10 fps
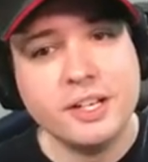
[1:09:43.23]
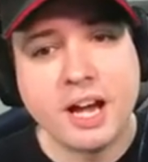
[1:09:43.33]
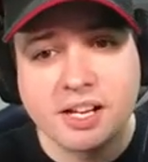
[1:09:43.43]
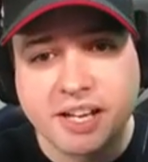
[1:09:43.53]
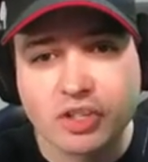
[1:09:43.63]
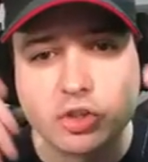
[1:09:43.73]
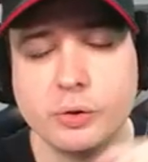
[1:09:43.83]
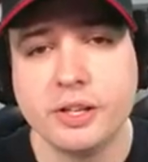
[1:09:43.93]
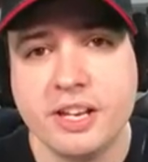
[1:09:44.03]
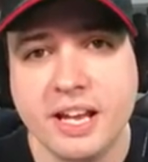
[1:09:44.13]
I'll catch you
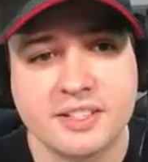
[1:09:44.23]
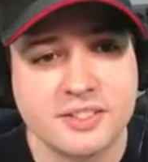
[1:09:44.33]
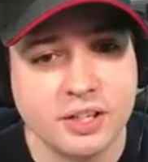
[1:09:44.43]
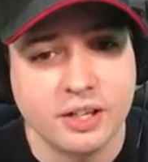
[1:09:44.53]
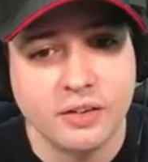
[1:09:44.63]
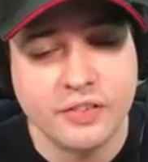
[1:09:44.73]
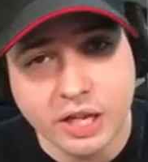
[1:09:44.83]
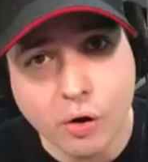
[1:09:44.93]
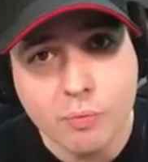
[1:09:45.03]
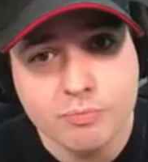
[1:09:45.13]
in the next
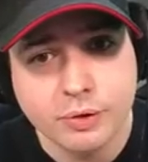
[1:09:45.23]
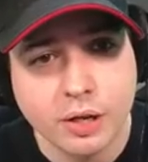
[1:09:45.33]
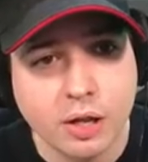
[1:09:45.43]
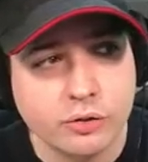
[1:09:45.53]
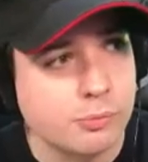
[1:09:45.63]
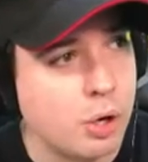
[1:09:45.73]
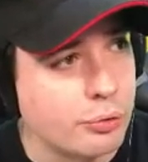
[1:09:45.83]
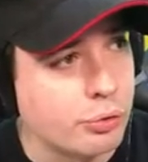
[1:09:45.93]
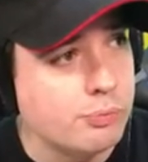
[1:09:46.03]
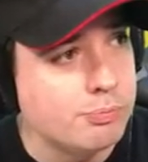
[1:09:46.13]
video
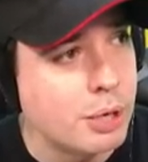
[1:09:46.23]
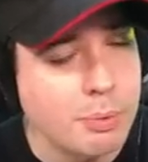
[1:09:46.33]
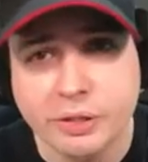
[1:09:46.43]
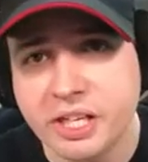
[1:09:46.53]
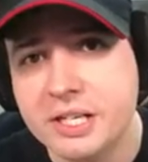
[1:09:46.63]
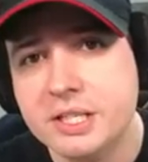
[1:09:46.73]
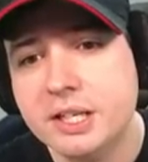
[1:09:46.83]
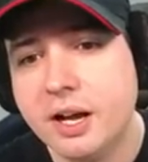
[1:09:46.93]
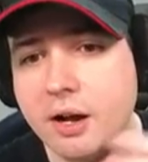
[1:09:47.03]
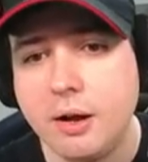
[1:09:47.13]
tomorrow probably.
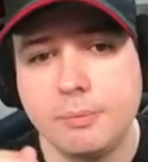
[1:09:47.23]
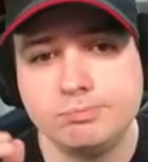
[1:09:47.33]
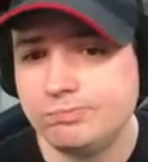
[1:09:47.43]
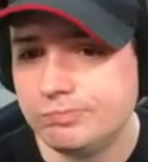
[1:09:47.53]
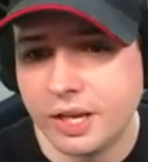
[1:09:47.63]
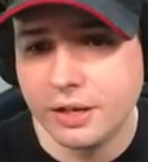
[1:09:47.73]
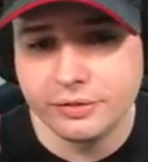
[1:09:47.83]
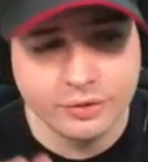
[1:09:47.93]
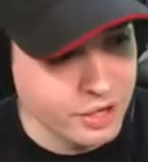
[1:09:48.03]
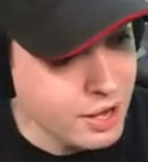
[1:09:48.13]

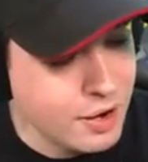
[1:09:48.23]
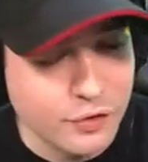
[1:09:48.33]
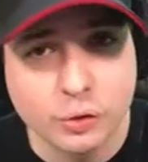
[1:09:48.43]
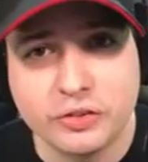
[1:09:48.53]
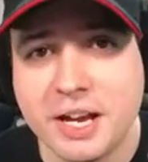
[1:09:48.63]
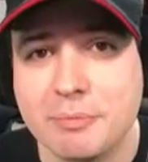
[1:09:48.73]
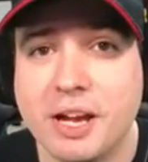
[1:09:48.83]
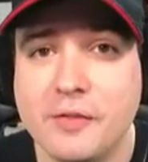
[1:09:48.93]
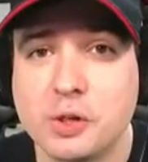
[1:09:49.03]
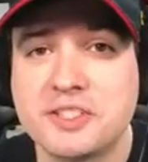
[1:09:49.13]
And yeah, have a good time.
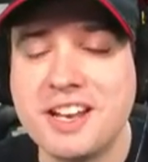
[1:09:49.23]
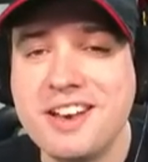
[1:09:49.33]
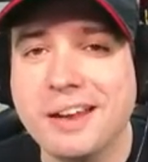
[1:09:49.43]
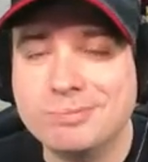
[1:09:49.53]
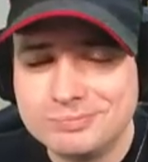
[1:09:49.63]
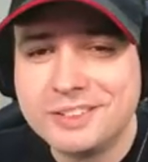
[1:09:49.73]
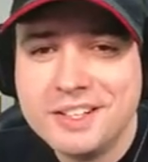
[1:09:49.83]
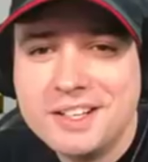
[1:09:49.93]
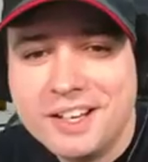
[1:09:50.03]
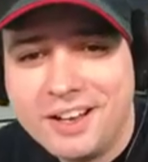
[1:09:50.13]
Have a good Sunday.
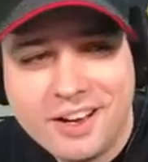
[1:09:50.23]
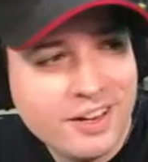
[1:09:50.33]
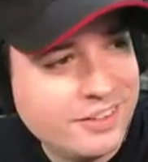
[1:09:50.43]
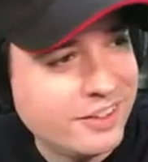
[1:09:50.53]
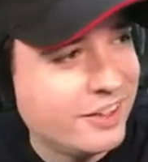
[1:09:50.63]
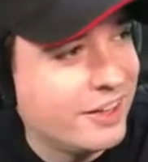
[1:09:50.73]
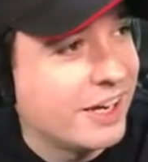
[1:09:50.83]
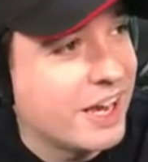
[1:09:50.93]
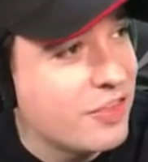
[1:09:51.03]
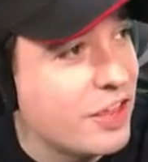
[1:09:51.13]
And
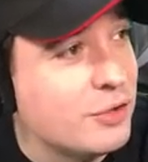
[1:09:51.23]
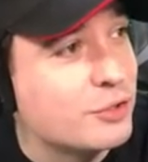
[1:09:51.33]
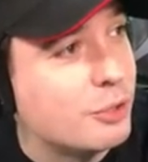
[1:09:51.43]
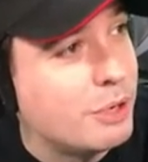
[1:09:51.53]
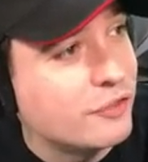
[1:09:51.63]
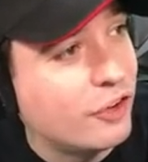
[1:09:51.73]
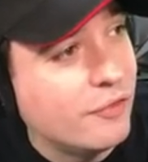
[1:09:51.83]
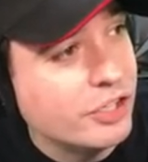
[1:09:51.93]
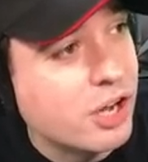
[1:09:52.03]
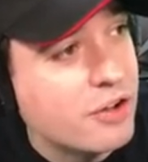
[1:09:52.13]
again, thank you so much for
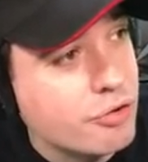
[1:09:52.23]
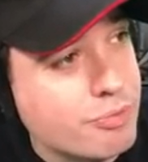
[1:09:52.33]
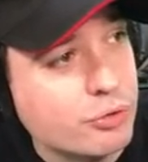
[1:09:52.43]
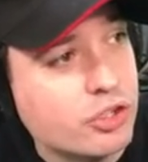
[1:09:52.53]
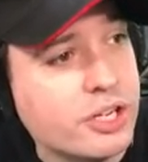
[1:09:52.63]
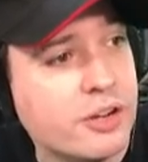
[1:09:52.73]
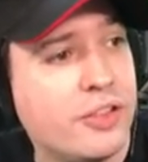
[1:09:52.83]
every contribution here.